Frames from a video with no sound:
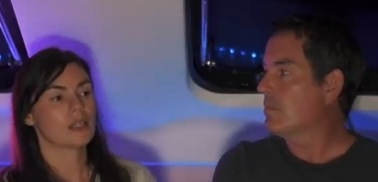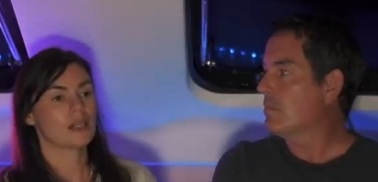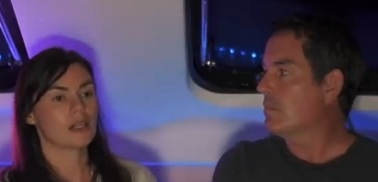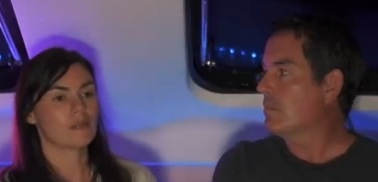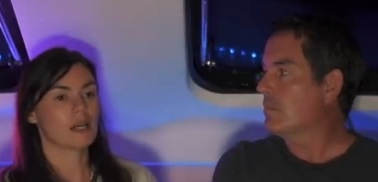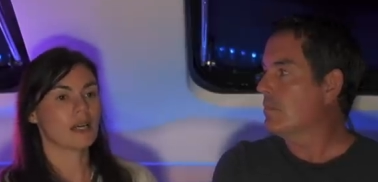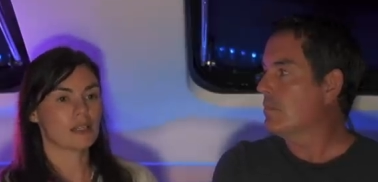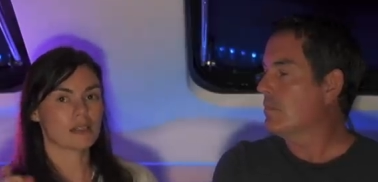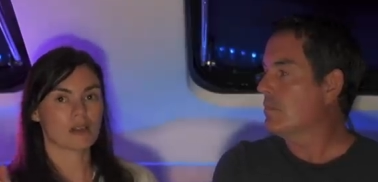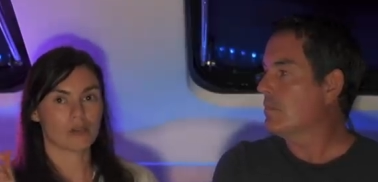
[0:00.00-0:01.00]
Speaker 1: um,
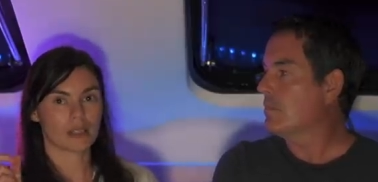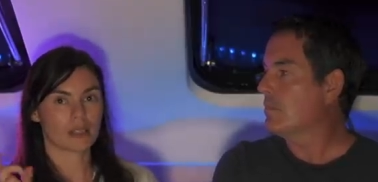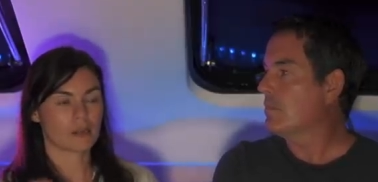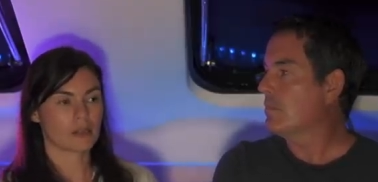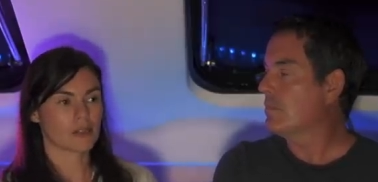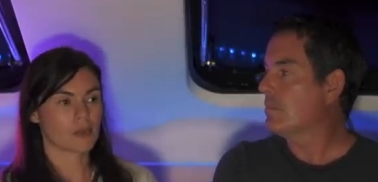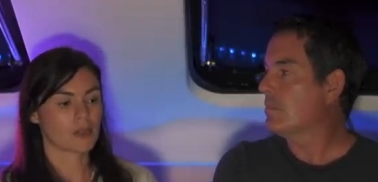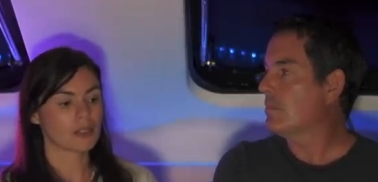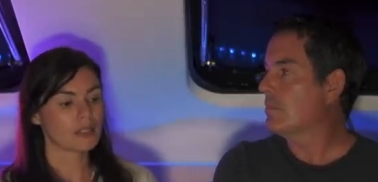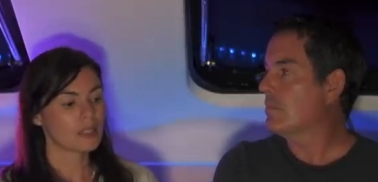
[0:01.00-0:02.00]
and I'll link it up here as
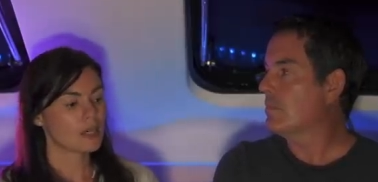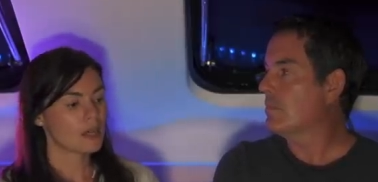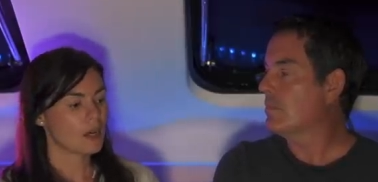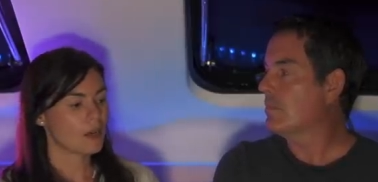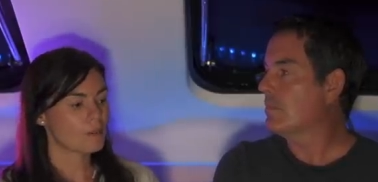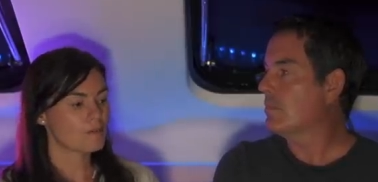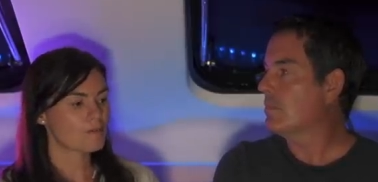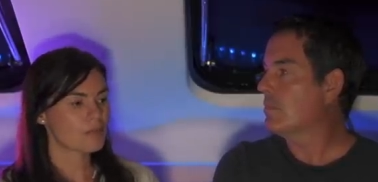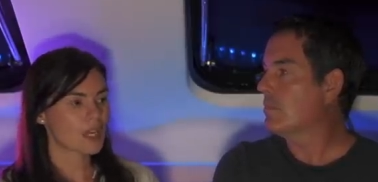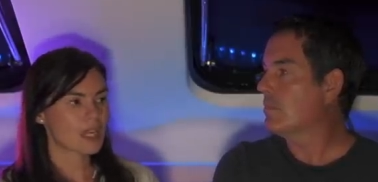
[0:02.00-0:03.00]
well. Um,